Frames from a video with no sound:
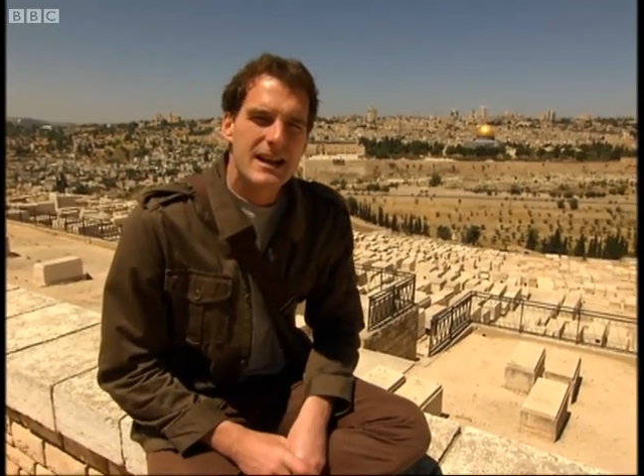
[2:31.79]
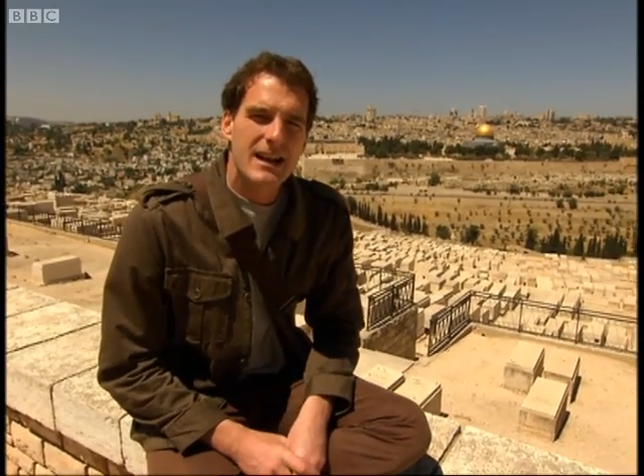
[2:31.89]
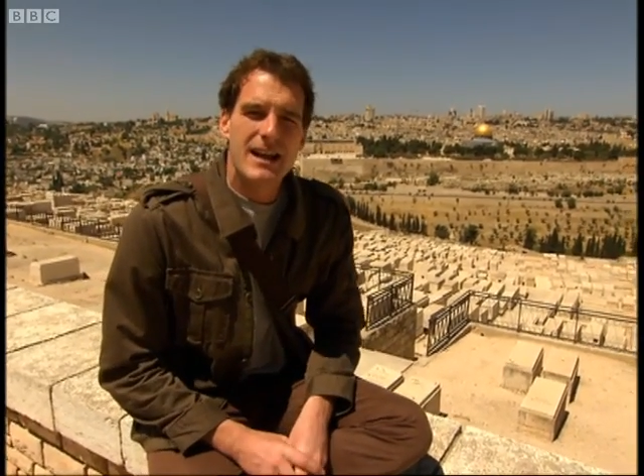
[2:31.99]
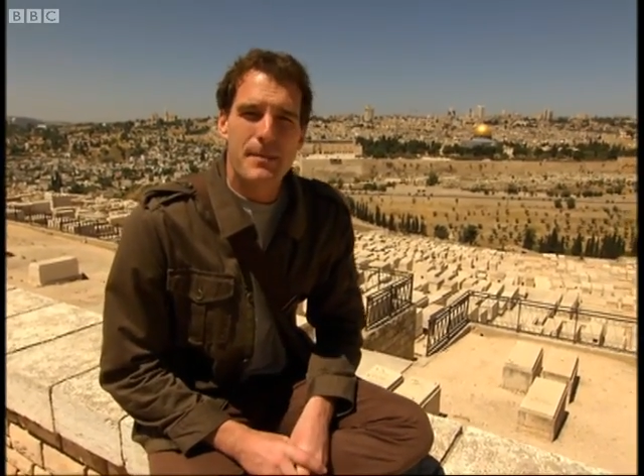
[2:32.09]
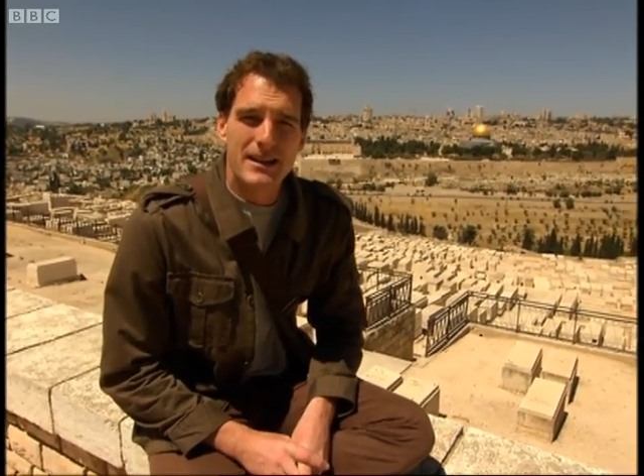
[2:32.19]

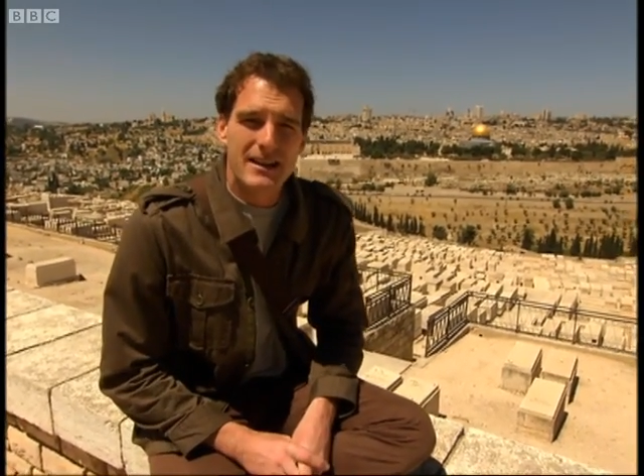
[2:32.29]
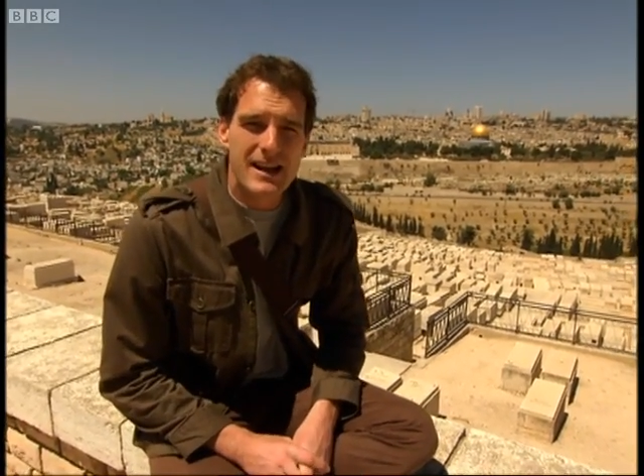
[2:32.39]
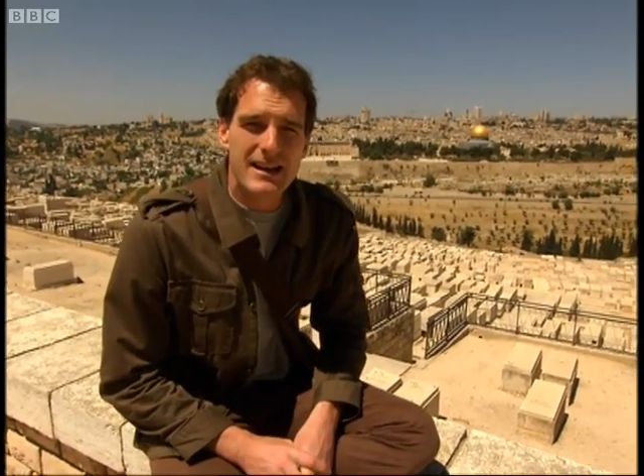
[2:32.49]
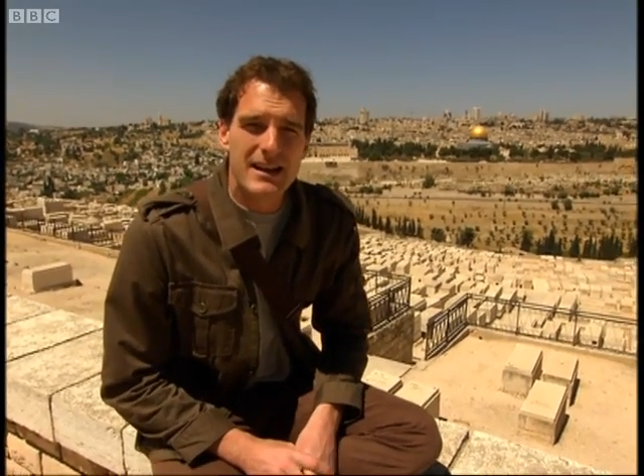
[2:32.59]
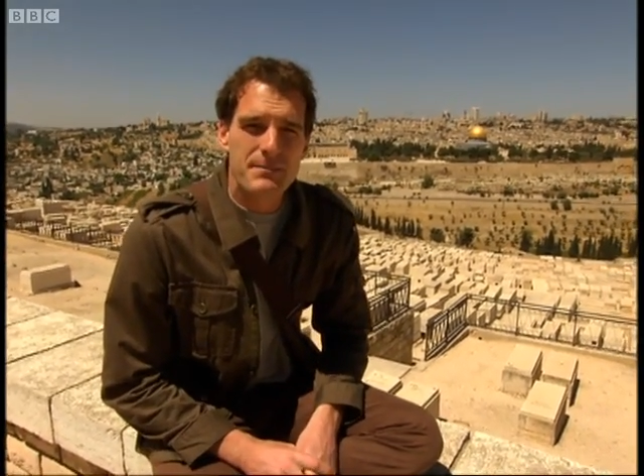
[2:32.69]
And
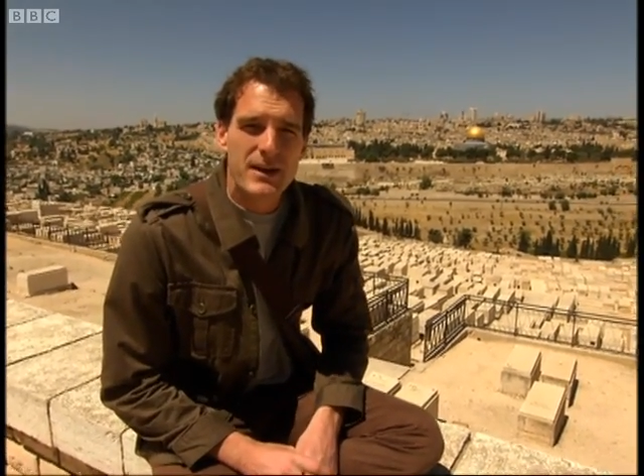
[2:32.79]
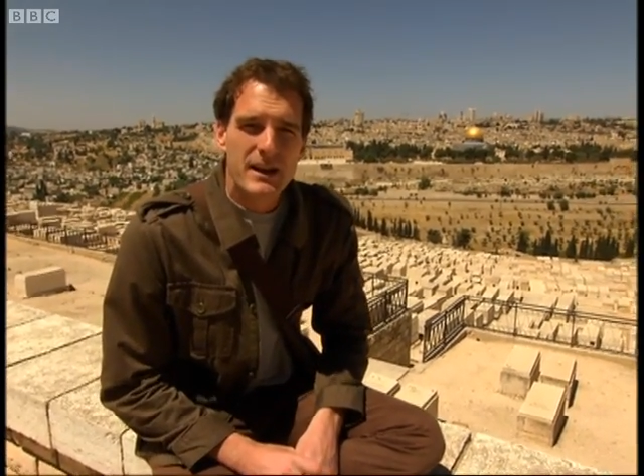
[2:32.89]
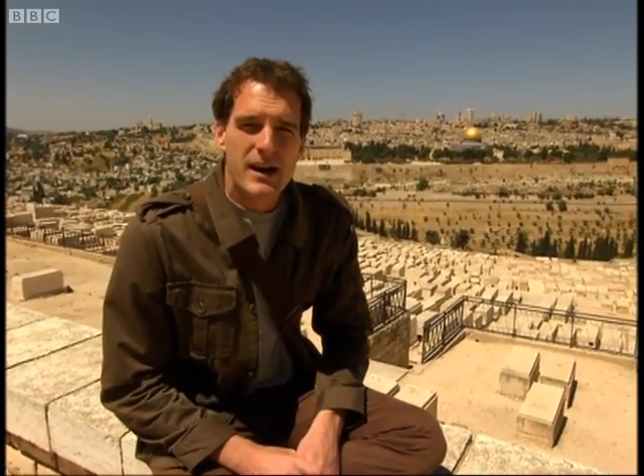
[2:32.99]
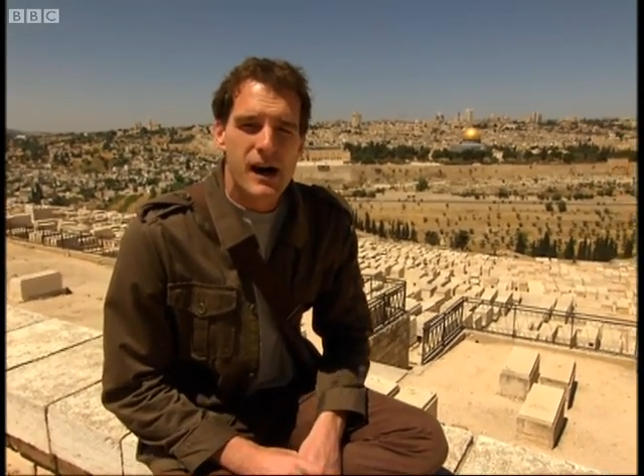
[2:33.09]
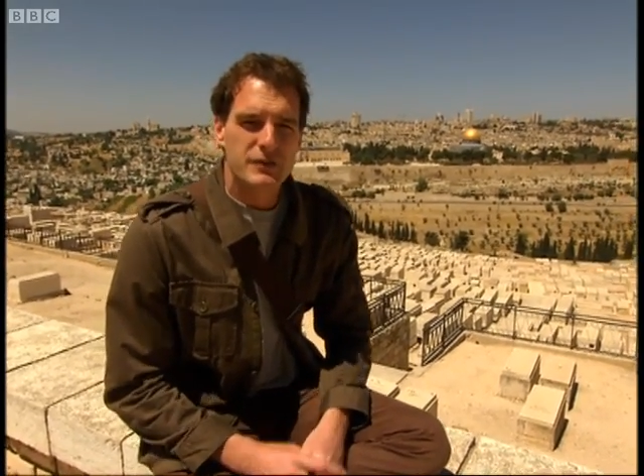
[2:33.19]
Capitolina,
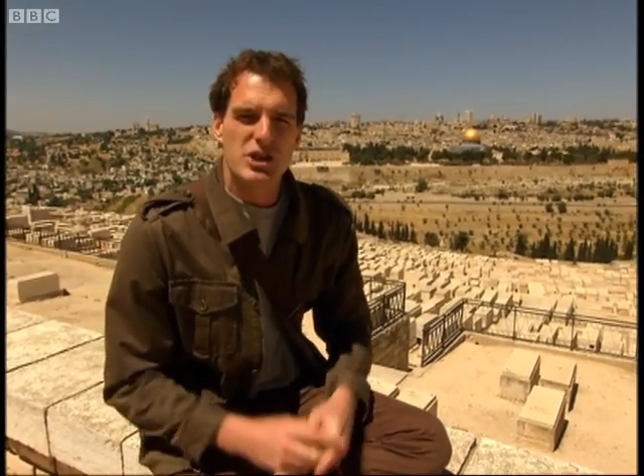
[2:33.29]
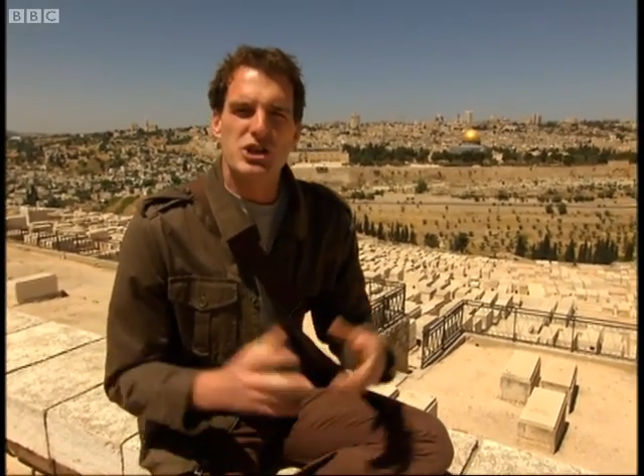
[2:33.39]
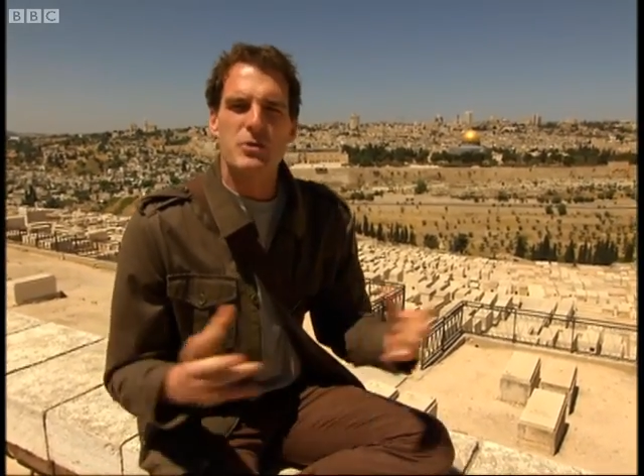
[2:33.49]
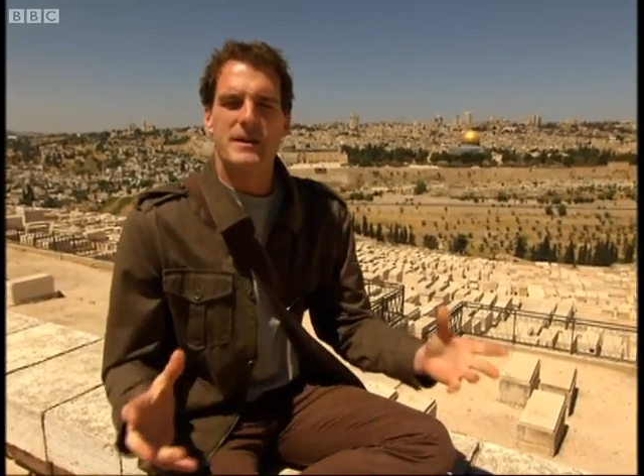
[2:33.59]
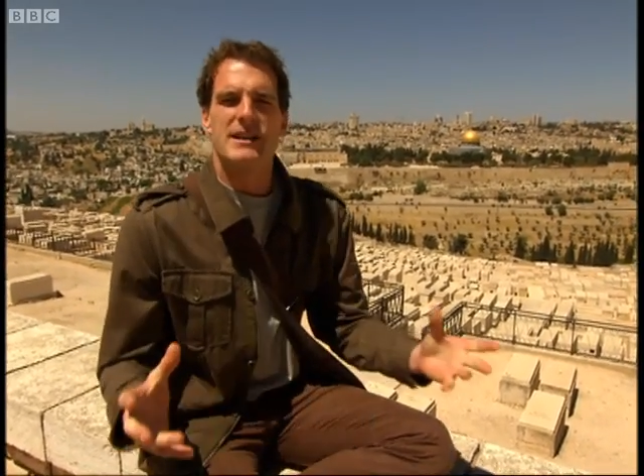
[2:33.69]
after
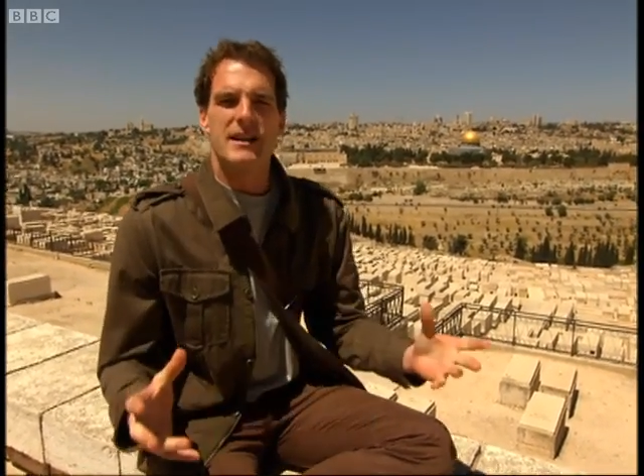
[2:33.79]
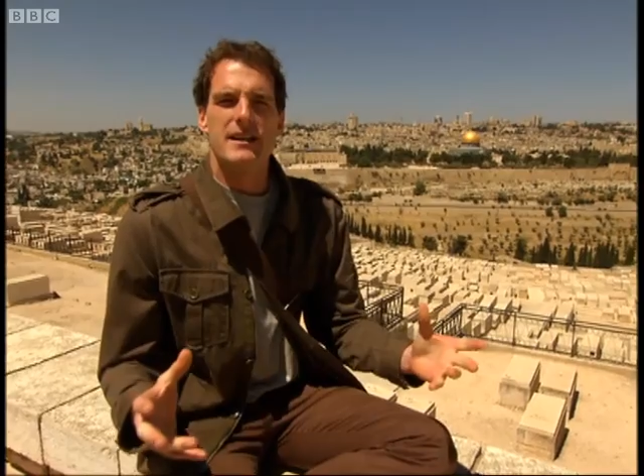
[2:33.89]
Jupiter,